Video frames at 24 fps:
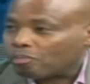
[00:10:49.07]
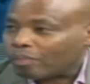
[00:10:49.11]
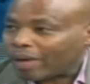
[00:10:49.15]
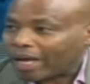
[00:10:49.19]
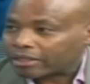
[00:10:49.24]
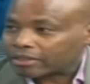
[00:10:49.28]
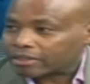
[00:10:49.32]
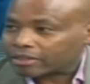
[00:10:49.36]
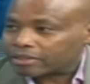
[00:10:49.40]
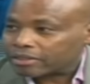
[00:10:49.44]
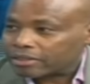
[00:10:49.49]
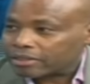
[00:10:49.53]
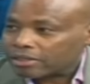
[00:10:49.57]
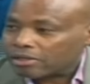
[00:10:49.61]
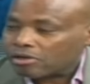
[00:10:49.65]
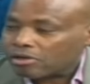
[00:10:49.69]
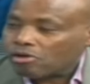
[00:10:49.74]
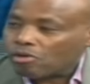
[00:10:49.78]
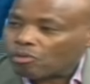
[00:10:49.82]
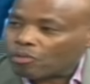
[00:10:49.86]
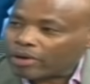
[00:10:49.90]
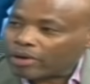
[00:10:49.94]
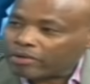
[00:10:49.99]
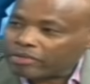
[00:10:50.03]
But
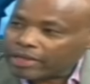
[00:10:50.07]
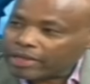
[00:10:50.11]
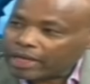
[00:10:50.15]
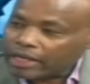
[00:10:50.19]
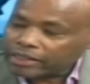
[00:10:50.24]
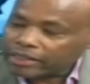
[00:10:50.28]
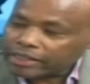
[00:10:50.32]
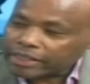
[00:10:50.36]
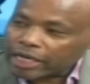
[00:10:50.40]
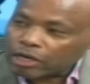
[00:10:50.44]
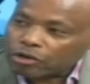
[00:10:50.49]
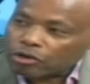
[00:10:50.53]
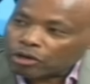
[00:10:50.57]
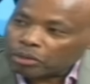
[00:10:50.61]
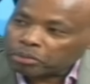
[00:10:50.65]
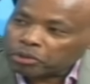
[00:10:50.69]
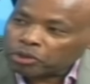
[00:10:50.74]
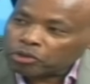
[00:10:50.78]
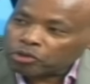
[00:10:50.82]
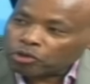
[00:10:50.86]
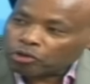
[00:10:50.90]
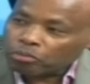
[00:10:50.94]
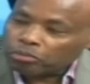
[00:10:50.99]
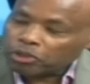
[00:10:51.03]
when the
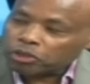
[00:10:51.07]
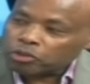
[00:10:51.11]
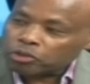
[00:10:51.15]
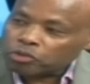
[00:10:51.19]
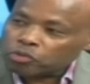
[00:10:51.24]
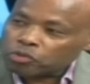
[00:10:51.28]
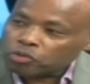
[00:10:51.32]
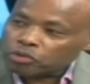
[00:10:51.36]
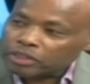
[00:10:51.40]
anti-corruption commission